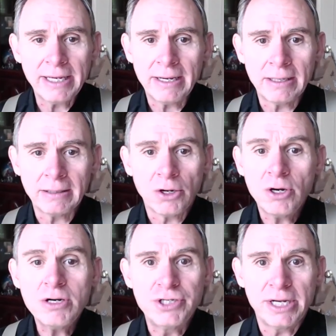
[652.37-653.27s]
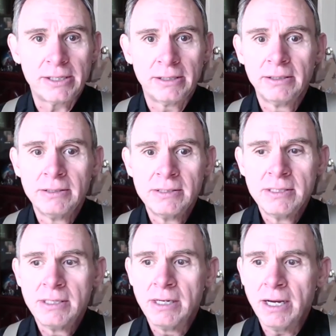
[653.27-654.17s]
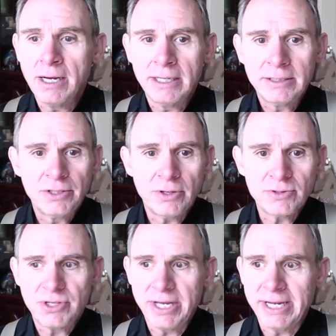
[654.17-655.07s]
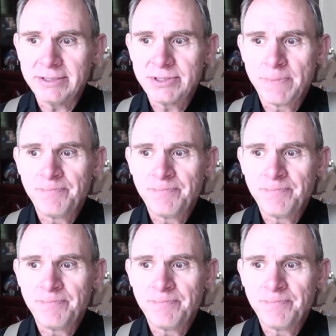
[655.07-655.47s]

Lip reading: allergic to those things.